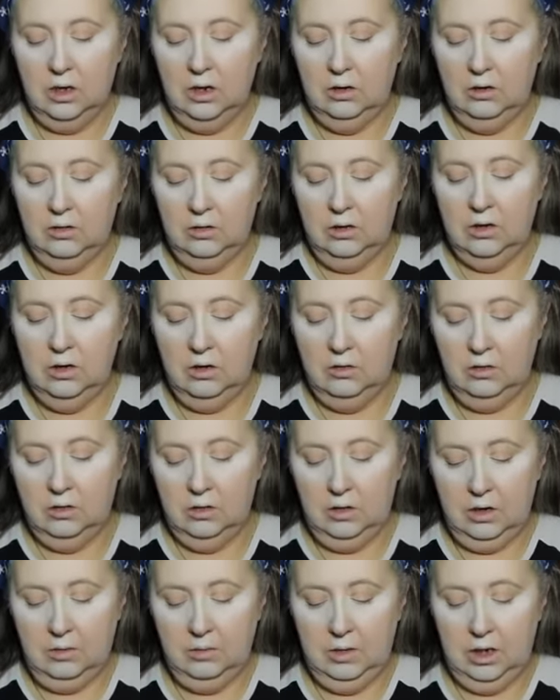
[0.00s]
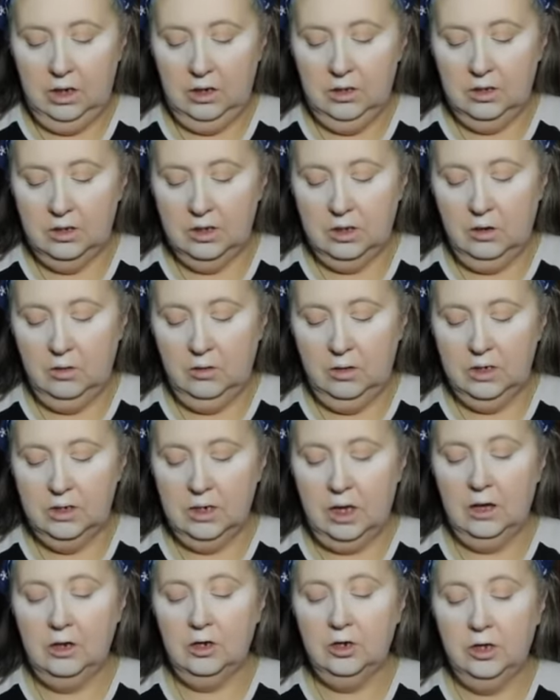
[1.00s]
I don't know. I mean, so
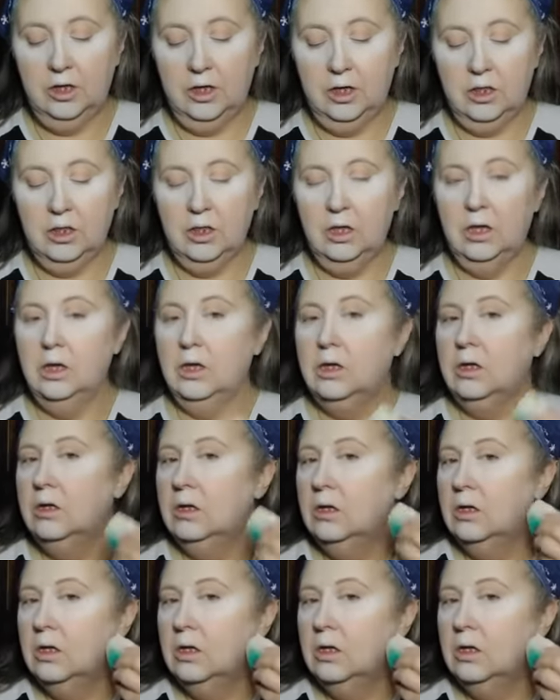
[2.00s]
it's actually a thing.